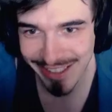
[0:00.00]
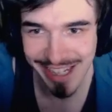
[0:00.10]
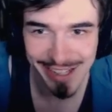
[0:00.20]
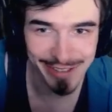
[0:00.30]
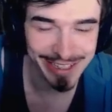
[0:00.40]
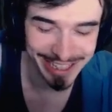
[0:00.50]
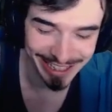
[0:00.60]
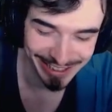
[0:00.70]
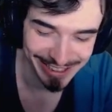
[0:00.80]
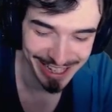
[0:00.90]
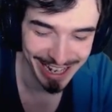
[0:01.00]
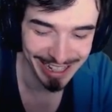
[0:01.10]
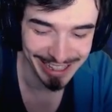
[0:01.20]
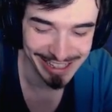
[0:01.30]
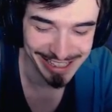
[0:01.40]
That is ridiculous. That
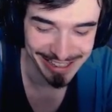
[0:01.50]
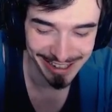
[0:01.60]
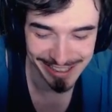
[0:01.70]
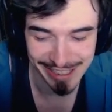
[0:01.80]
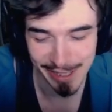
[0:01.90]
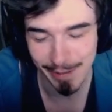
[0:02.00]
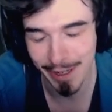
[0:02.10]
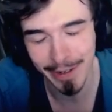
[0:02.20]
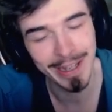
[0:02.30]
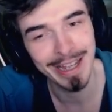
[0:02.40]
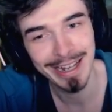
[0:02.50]
healing is nutty as well.